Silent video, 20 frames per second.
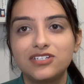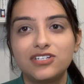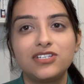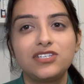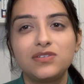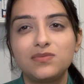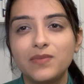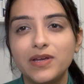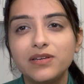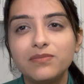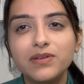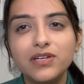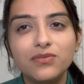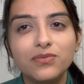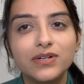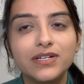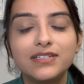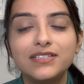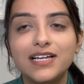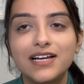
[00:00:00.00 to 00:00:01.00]
just made me
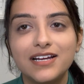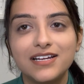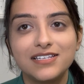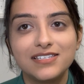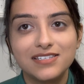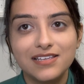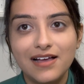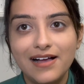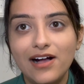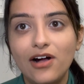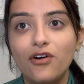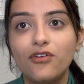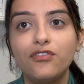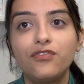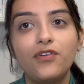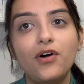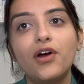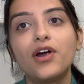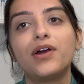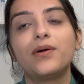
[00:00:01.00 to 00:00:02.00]
realize how
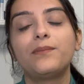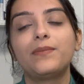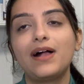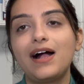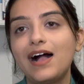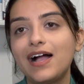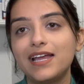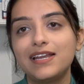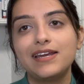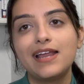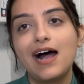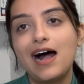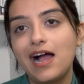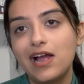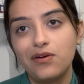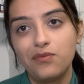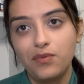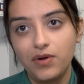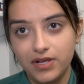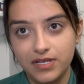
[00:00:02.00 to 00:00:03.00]
far behind I
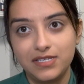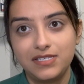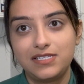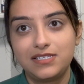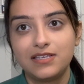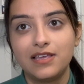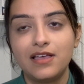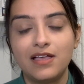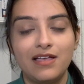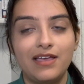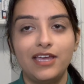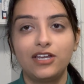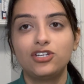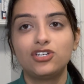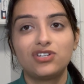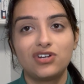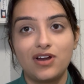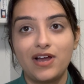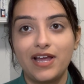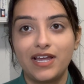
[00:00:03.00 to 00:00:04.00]
was in
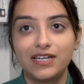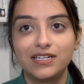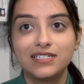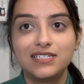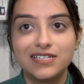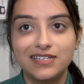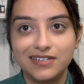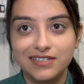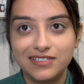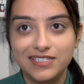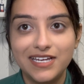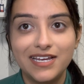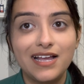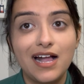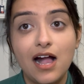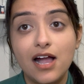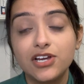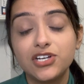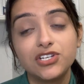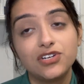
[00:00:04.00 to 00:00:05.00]
trying to take
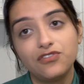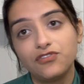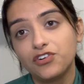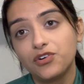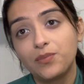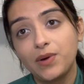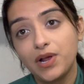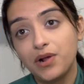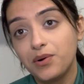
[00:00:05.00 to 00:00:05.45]
action for my